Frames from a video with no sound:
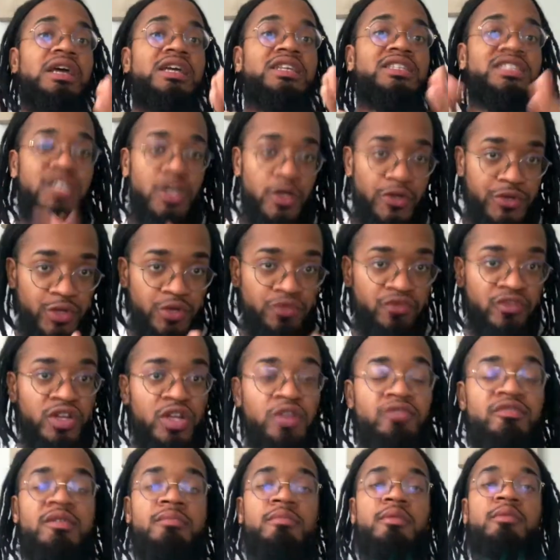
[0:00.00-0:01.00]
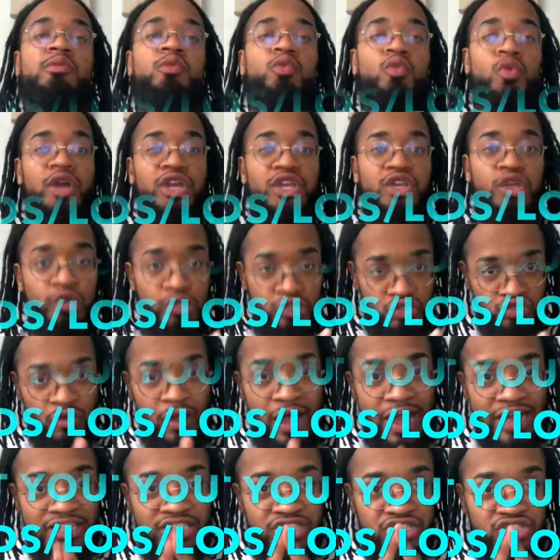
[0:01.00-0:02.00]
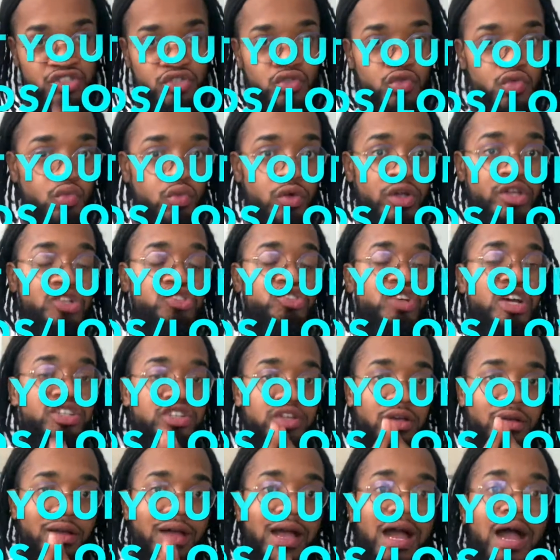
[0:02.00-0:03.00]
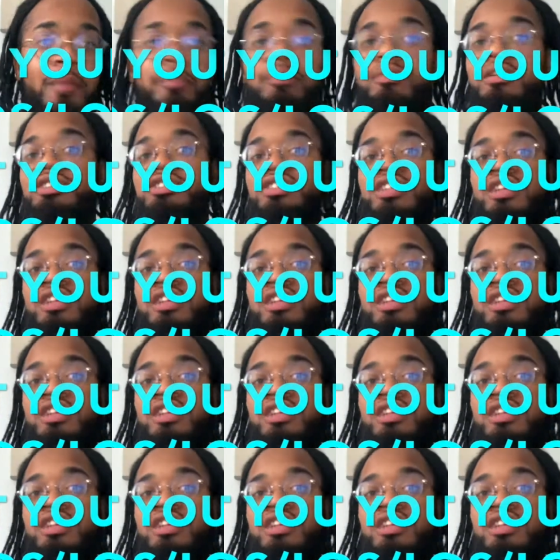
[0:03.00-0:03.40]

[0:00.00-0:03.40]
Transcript: tell your friend or family member what you're trying to do, what you're trying to accomplish.